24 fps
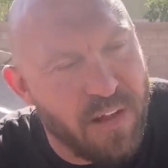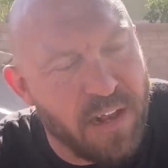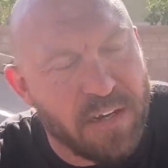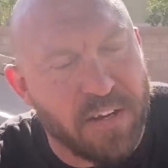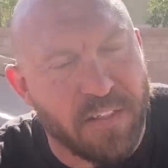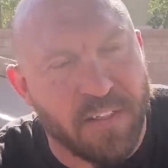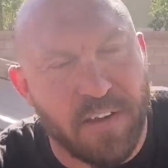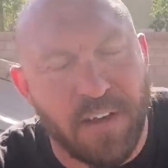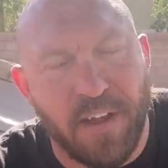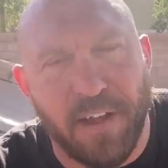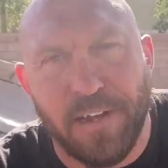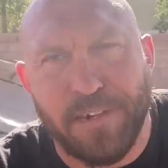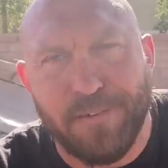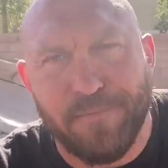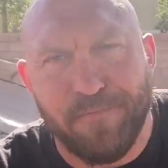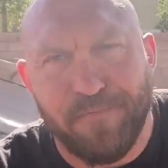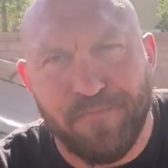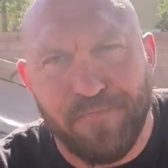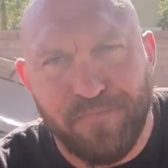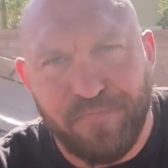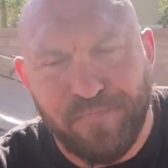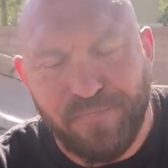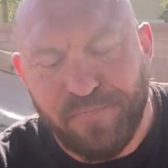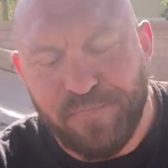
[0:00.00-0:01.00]
the end of the night,
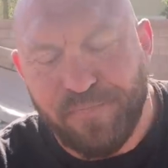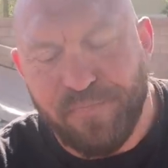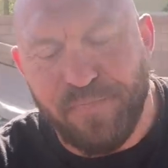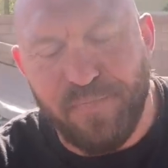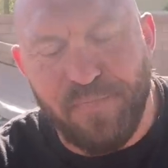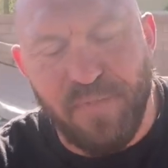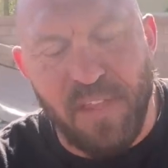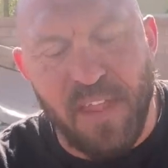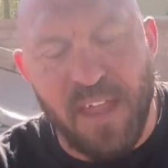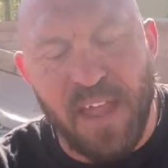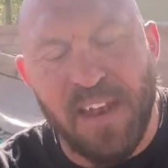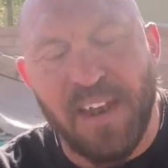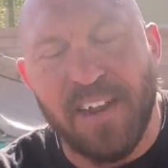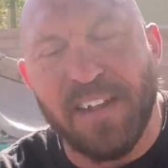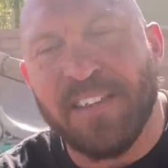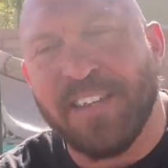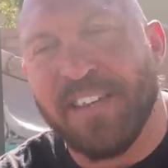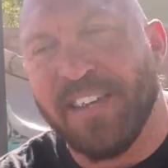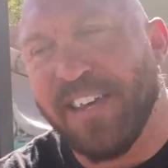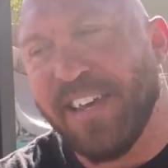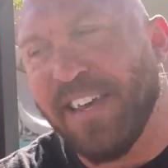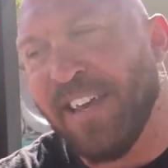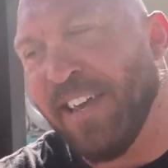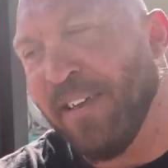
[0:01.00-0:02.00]
and I
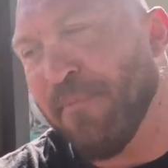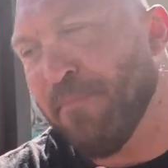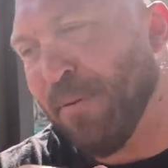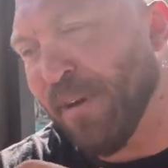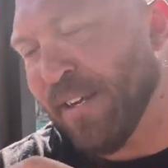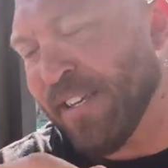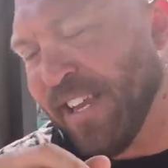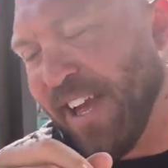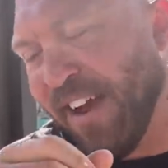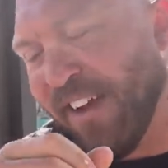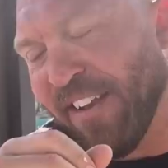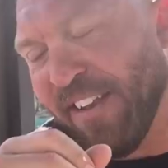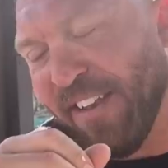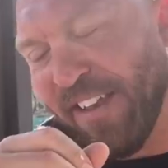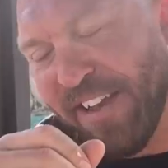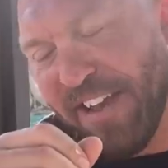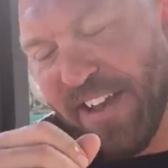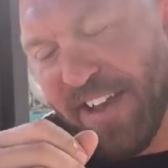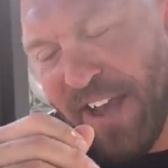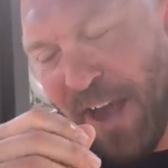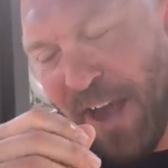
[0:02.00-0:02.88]
see he puts out, like, a